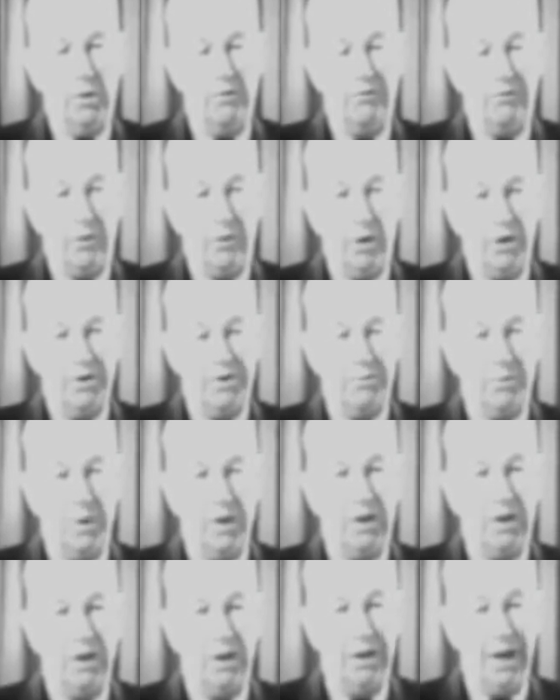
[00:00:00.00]
so of
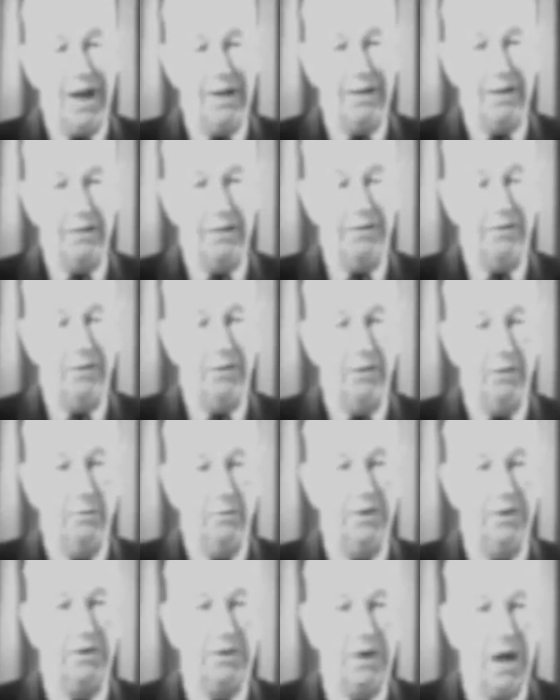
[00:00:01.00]
course we collided
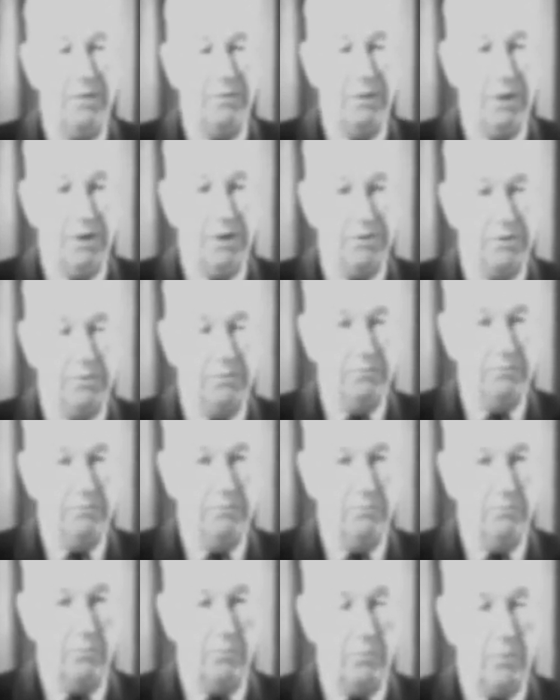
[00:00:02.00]
with communism.
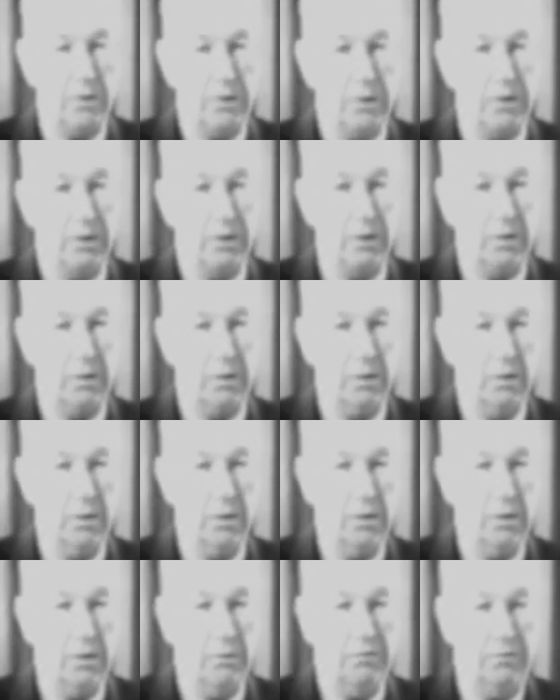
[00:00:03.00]

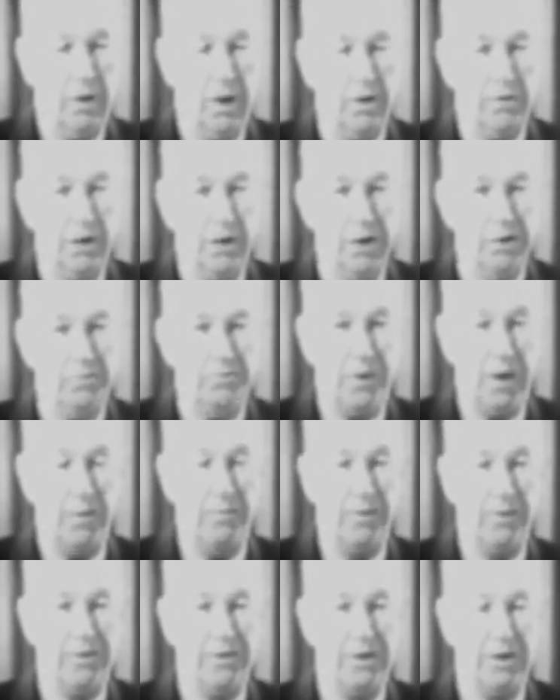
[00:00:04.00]
For these
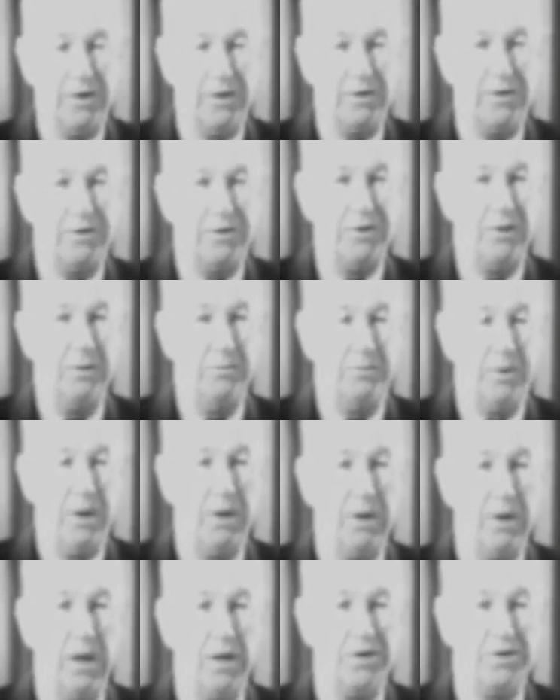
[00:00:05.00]
purposes
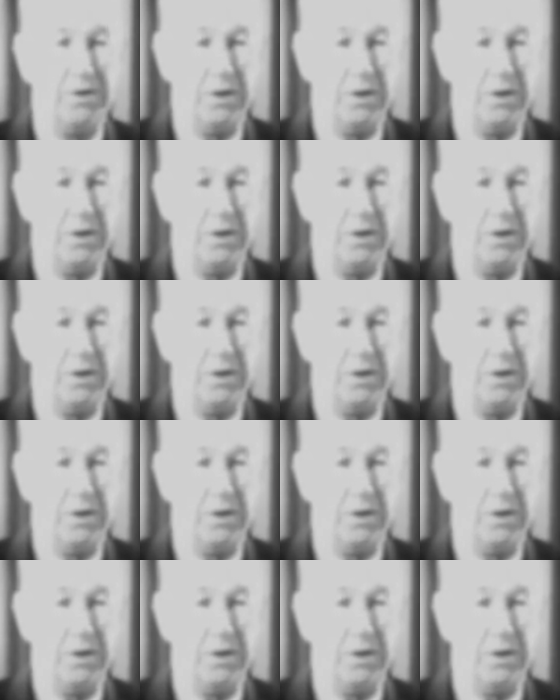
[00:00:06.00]
bring